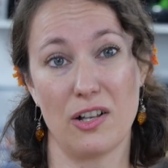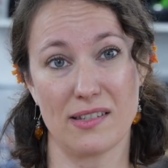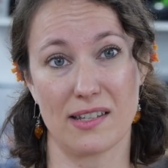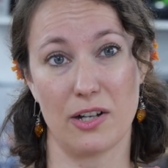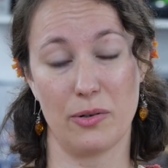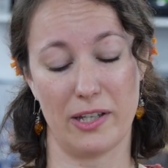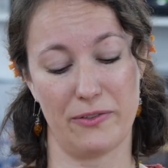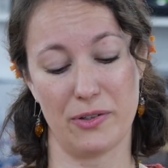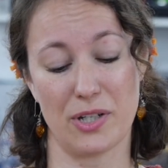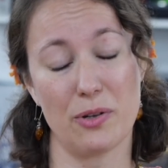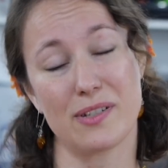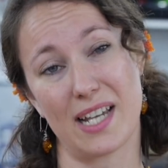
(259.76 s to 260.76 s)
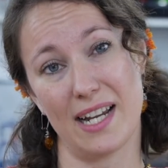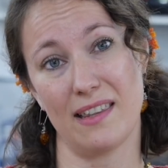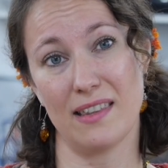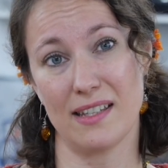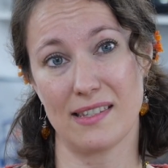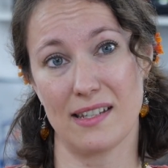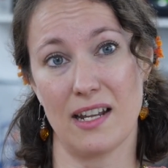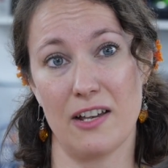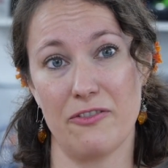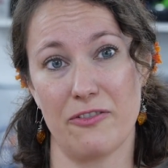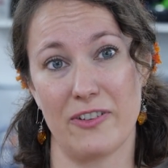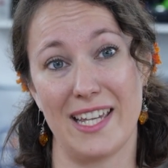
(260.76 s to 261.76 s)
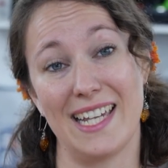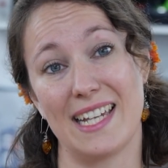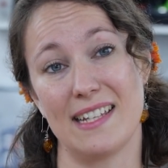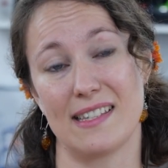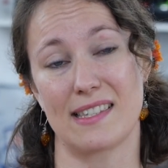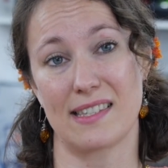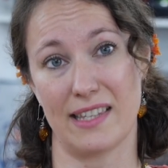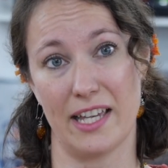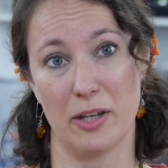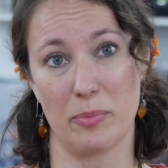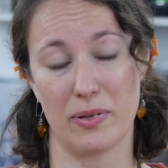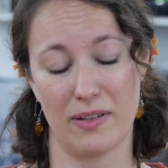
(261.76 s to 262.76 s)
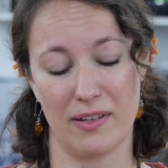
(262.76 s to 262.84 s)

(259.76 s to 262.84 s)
Also, if you don't tighten this enough, it can slip.